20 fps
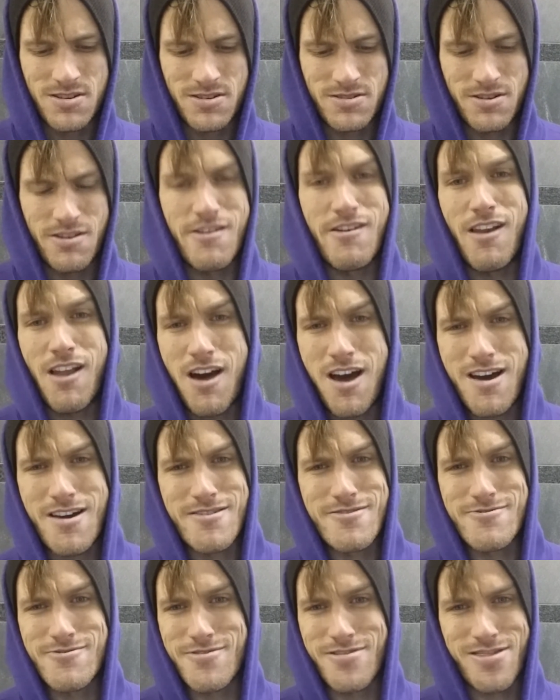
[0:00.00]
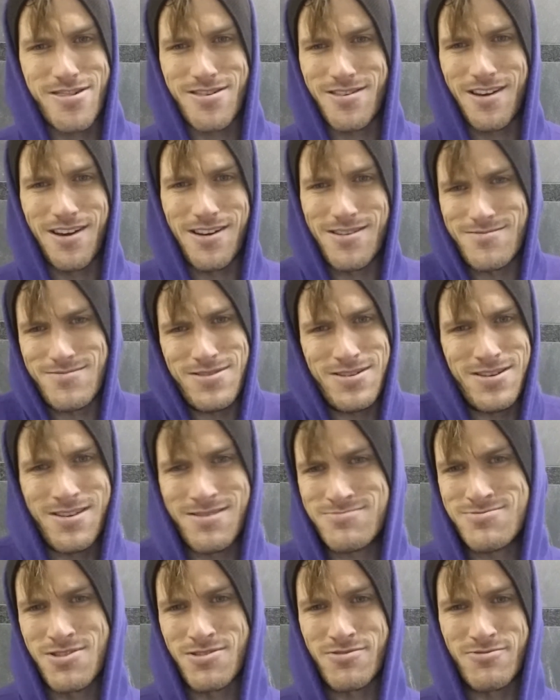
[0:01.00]
they're liars. I mean,
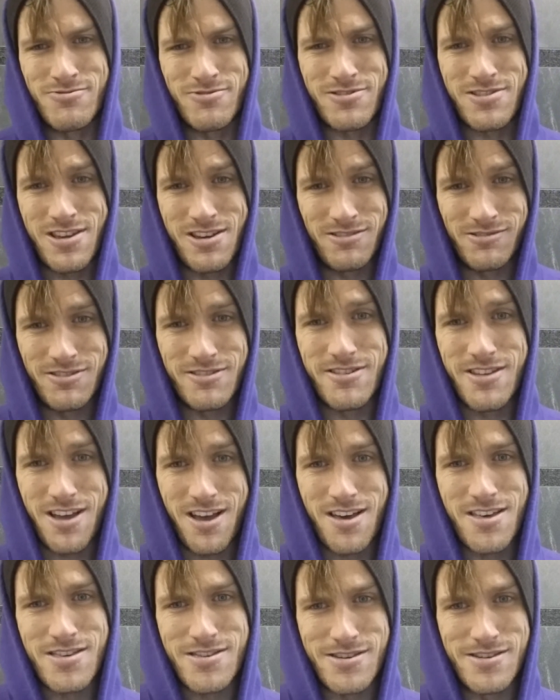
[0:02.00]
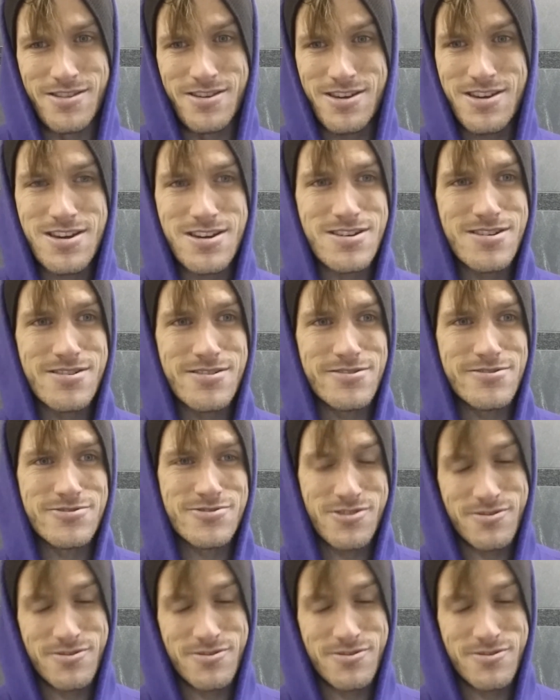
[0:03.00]
I'm just going to tell it as it is.